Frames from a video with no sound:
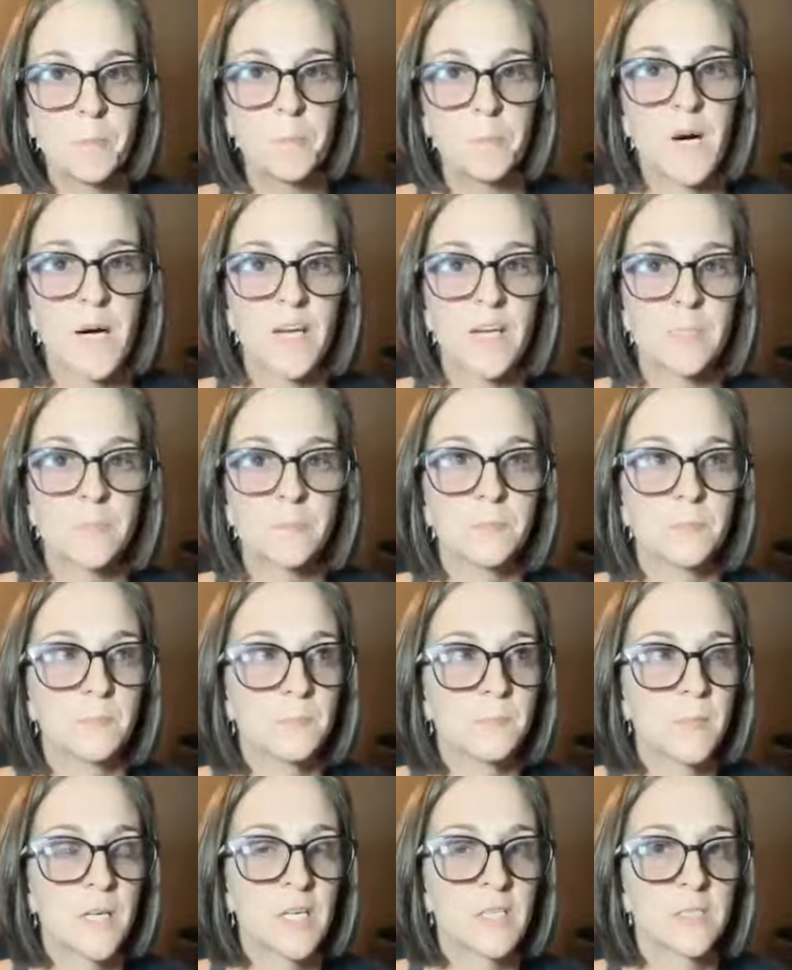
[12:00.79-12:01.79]
but
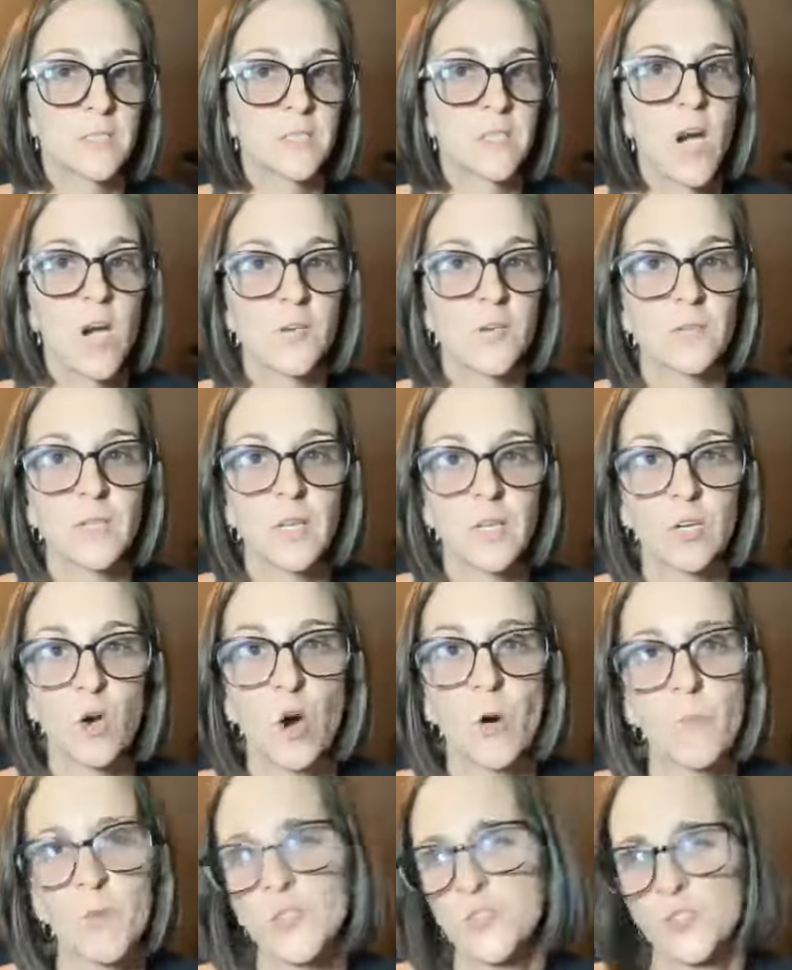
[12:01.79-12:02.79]
it's kind of like
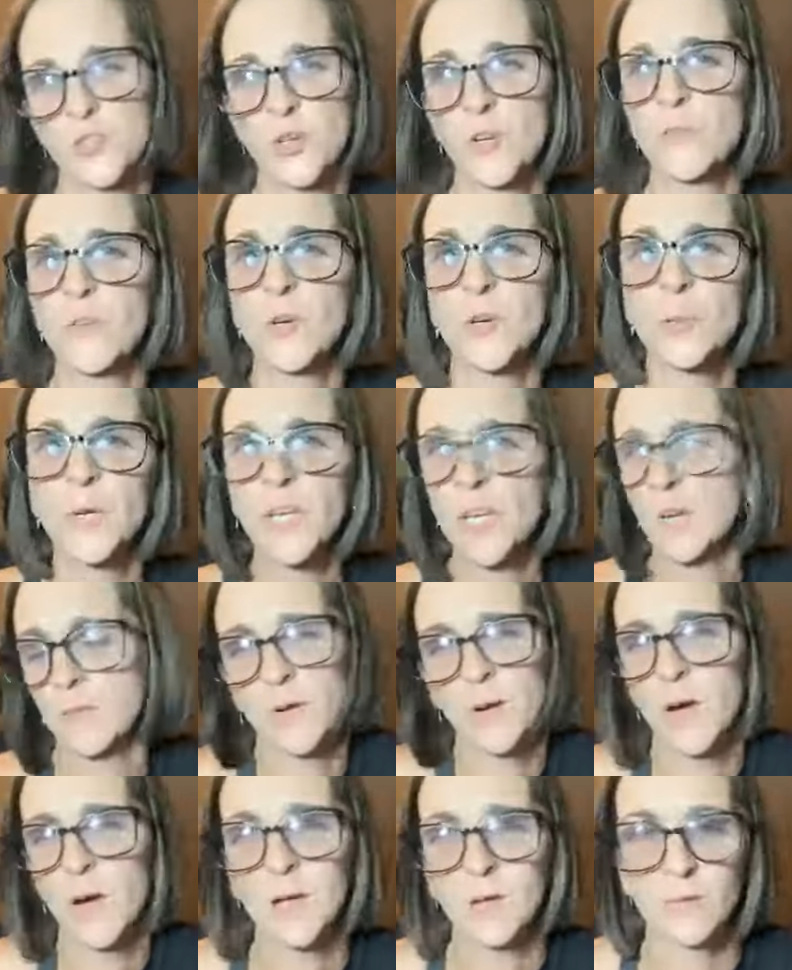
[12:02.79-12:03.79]
almost over or
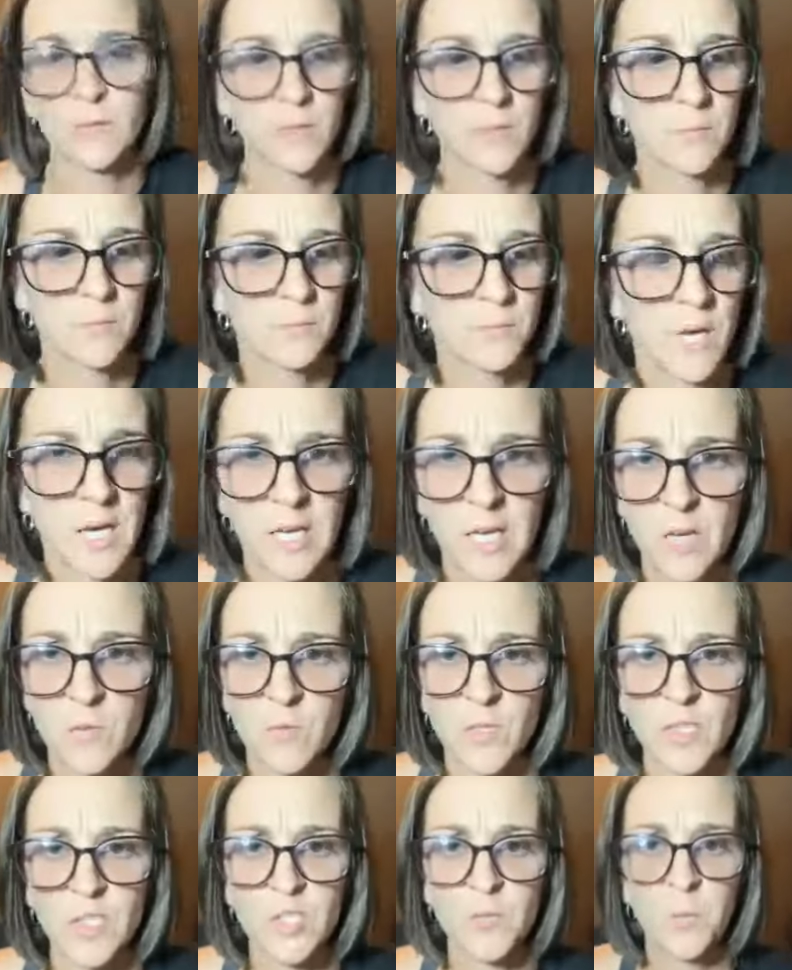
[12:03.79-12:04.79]
whatever. I don't know. I can't
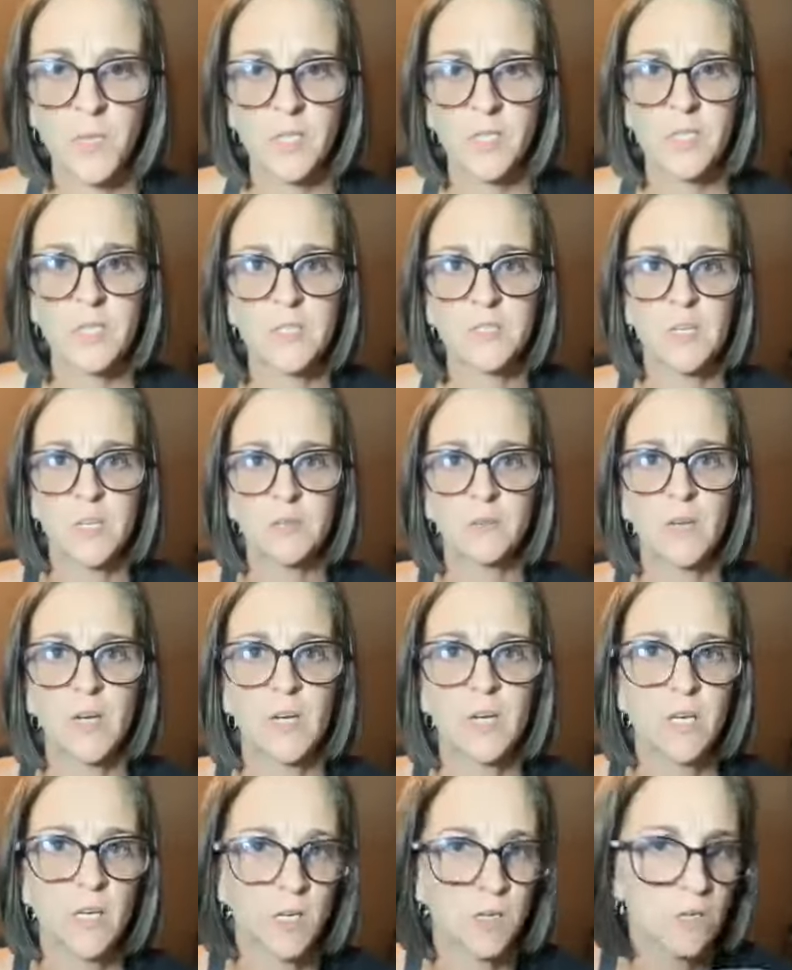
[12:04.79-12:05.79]
really explain it. It's like
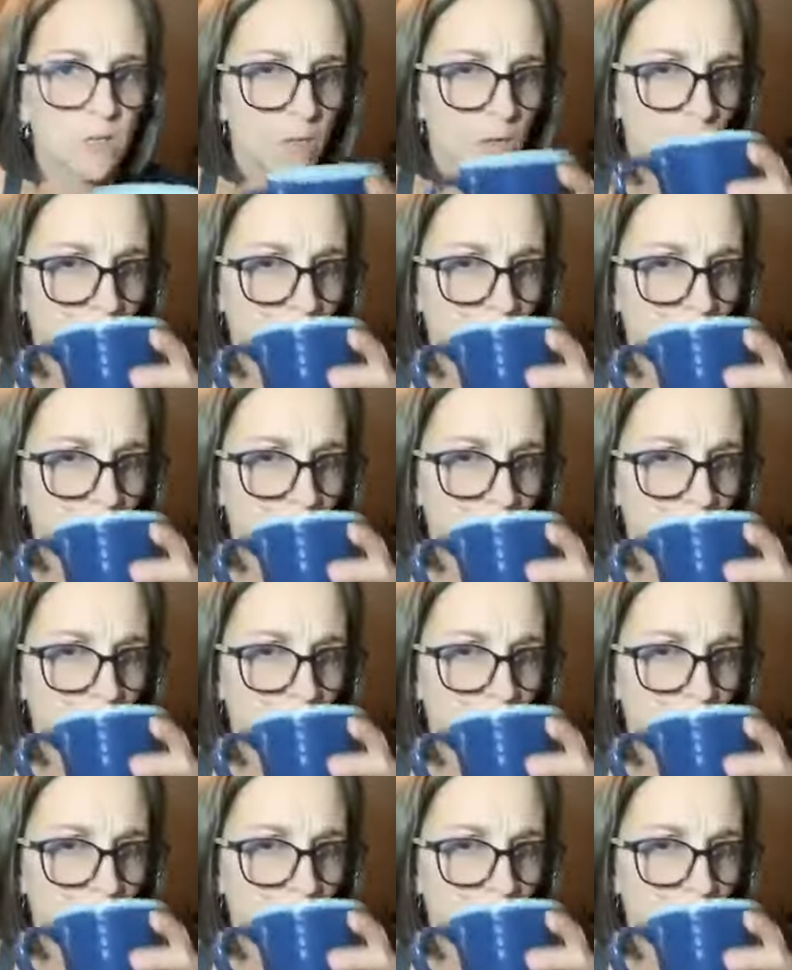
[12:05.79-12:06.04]
right here.